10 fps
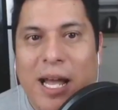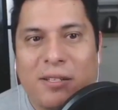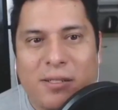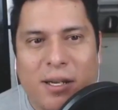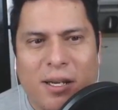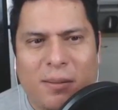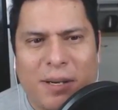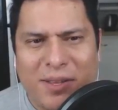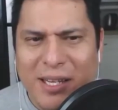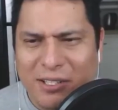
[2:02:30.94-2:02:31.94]

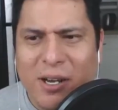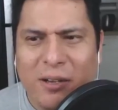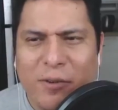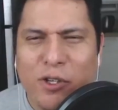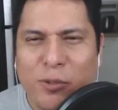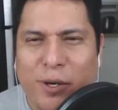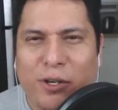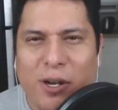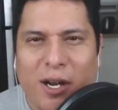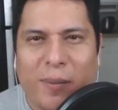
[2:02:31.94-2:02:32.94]
I think that's Scotty Fuchs's book
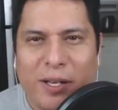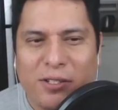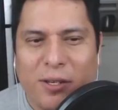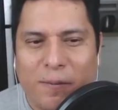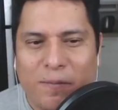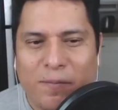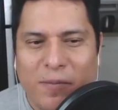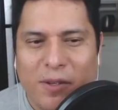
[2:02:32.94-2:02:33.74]
you're talking about still.